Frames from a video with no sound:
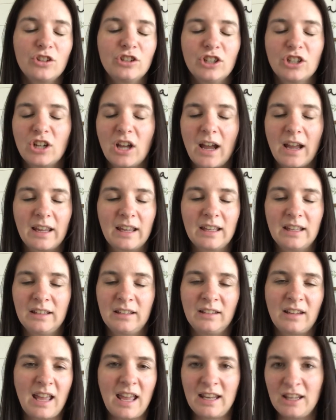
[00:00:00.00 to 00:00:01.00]
You're not
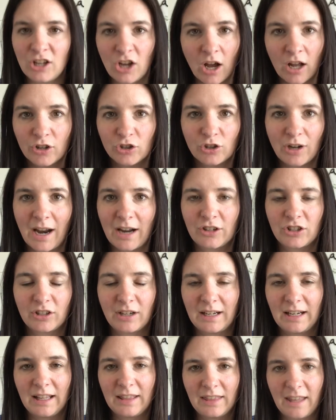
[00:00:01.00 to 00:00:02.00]
in any contract or
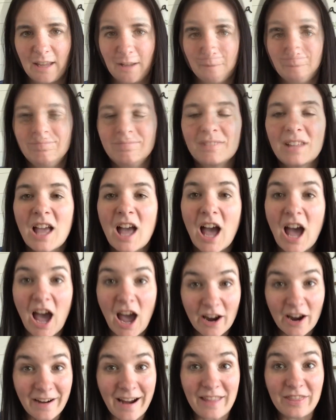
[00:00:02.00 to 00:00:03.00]
anything.
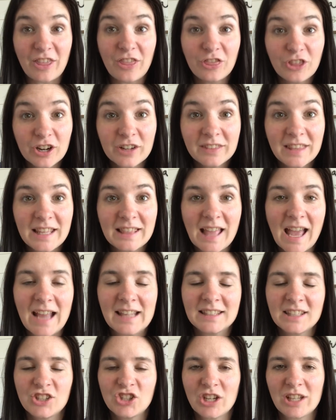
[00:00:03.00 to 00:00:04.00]
All right, the third thing that I
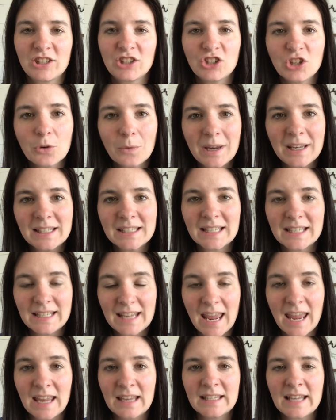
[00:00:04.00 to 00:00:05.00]
suggest doing
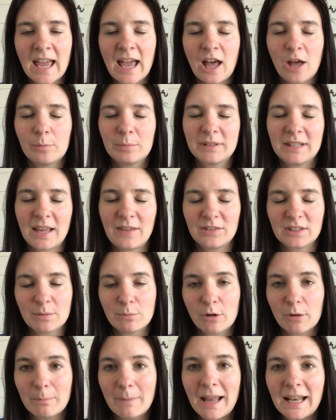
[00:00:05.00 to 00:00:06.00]
today to help save some
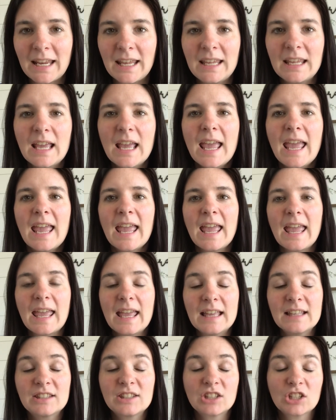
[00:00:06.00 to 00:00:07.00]
more money
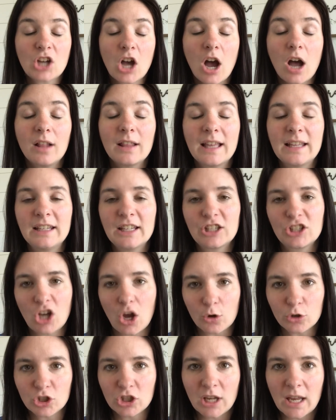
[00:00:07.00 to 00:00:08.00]
is to call and
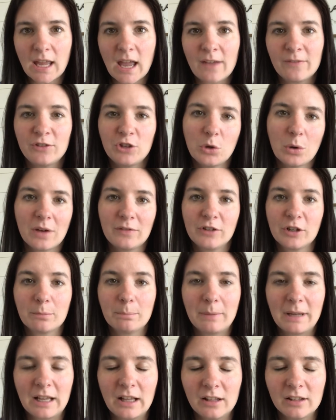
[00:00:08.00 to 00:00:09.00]
negotiate a few of your
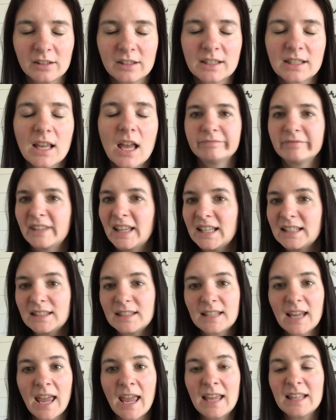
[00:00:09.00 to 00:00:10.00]
bills. This
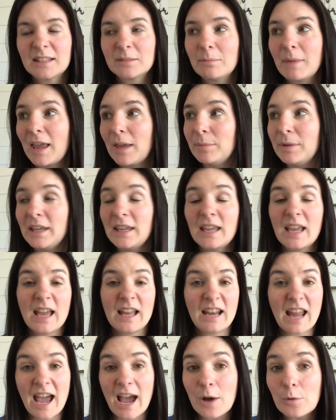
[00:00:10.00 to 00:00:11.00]
takes maybe
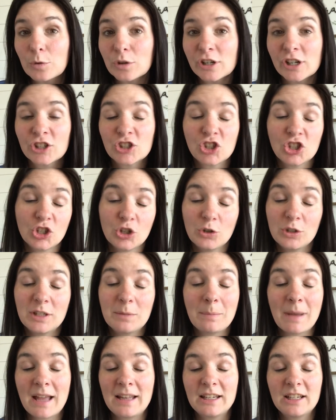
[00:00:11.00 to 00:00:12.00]
an hour or 2
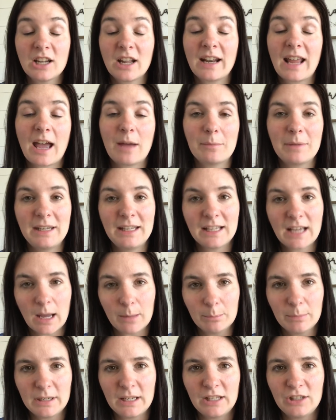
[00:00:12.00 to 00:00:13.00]
depending on how many
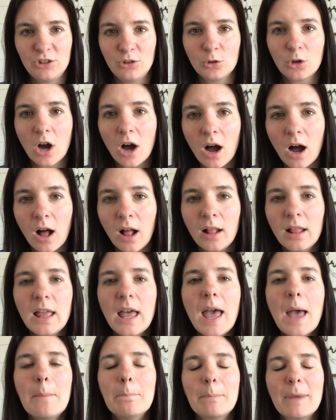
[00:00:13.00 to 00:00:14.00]
companies you call,
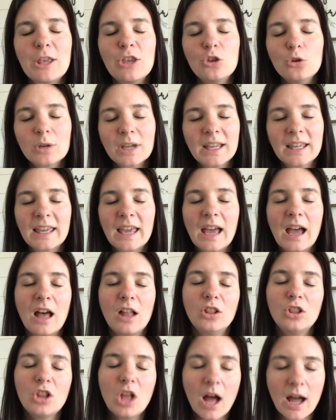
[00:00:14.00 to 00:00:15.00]
but you can get a
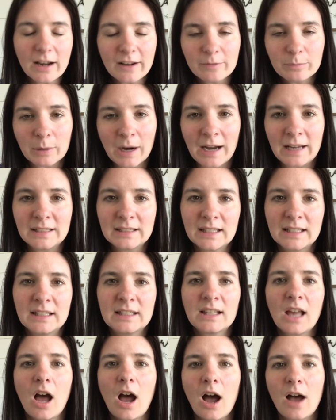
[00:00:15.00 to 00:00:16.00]
lot of
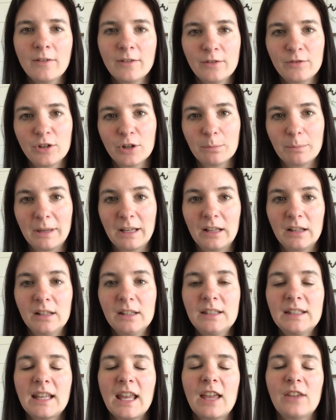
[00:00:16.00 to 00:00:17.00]
prices off of your
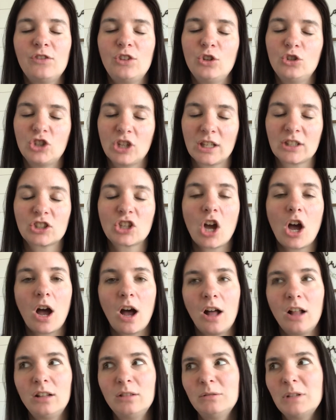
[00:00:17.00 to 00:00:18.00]
bills if you just
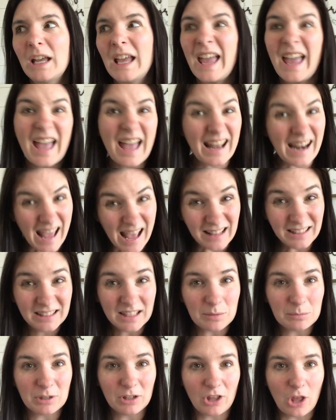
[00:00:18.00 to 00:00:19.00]
call and ask
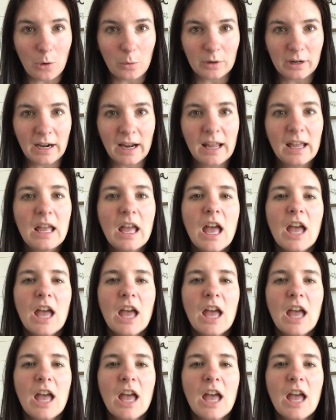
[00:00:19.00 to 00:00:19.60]
them to lower it.